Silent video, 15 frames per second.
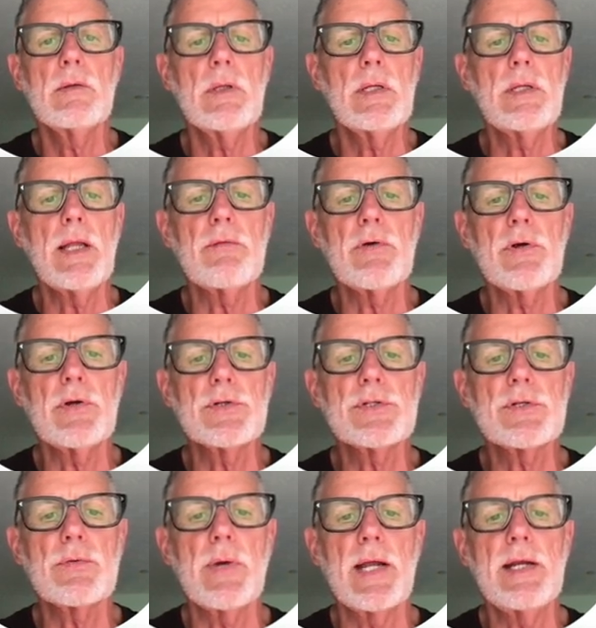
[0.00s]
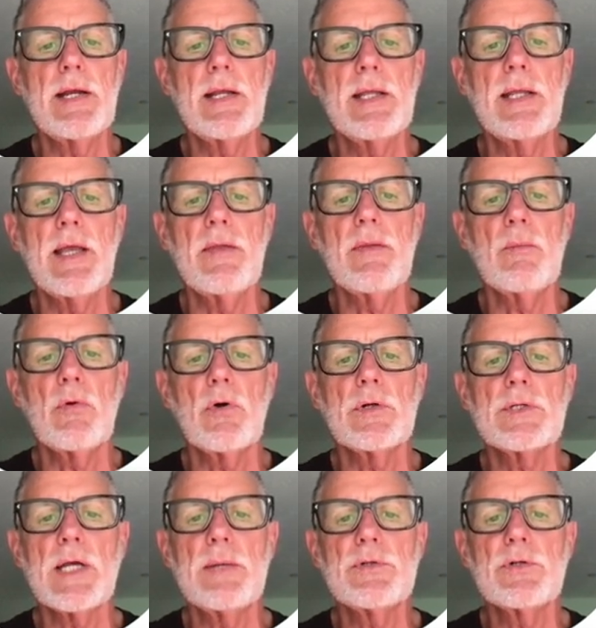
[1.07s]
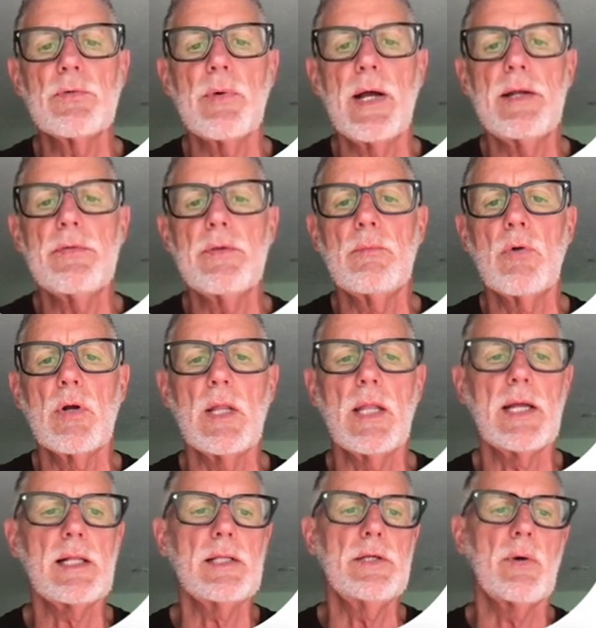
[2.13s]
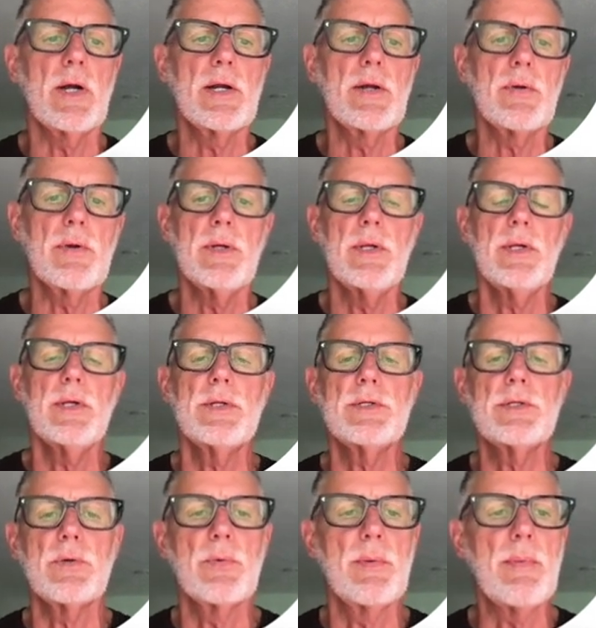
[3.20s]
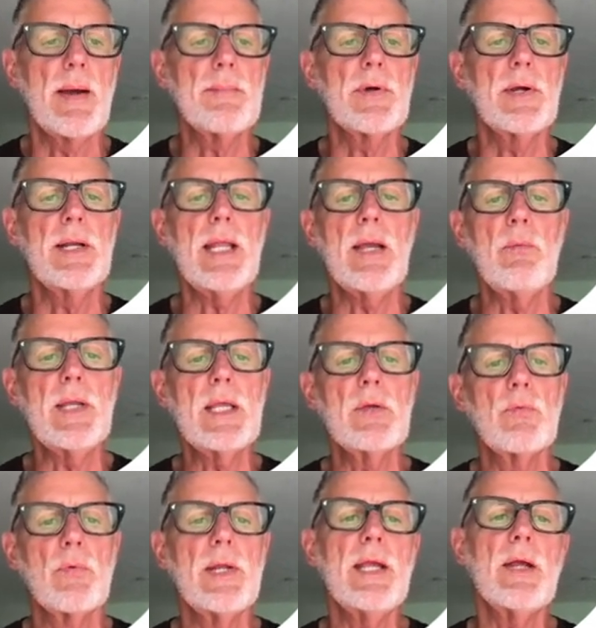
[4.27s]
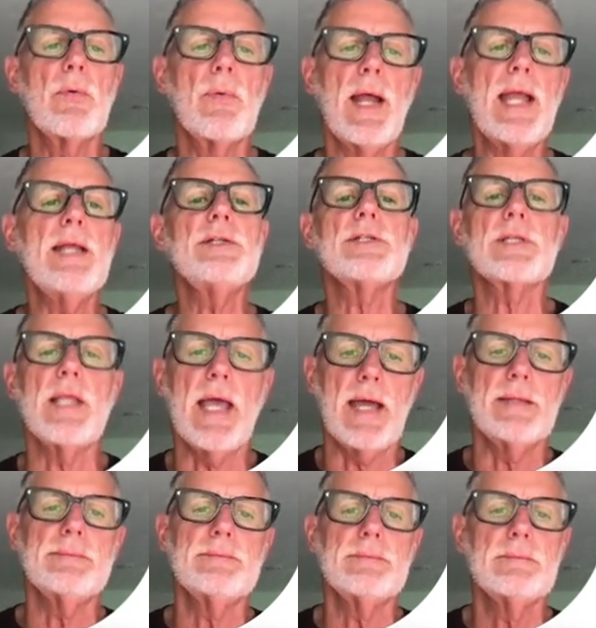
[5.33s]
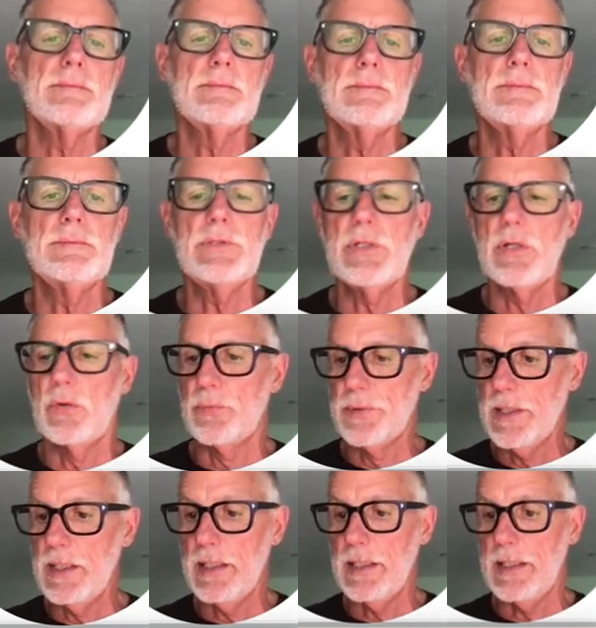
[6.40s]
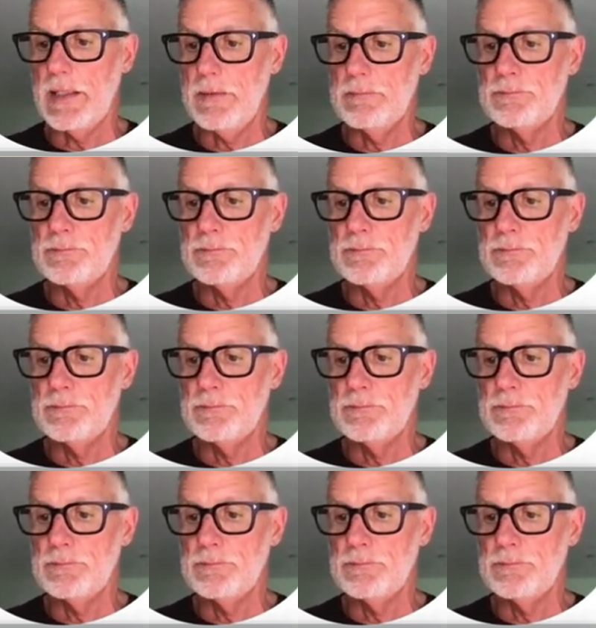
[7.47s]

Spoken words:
It never hurts to write it again. The more times you write it, the more likely you are to remember it. And we can rearrange that. You go, really?